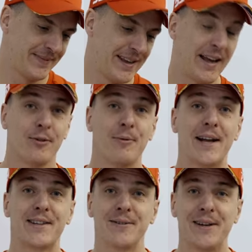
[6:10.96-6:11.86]
yeah,
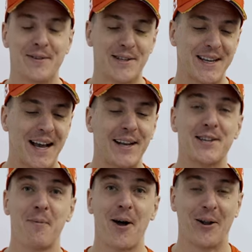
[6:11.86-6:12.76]
rare to even see Ale
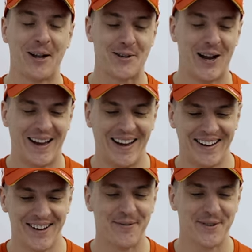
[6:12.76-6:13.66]
smile actually.
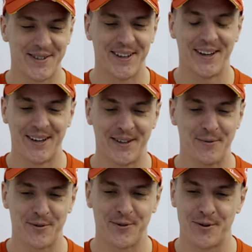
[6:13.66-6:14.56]
It was a
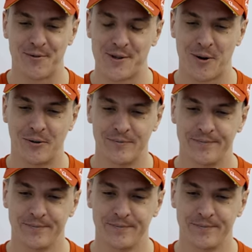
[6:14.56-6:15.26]
good result.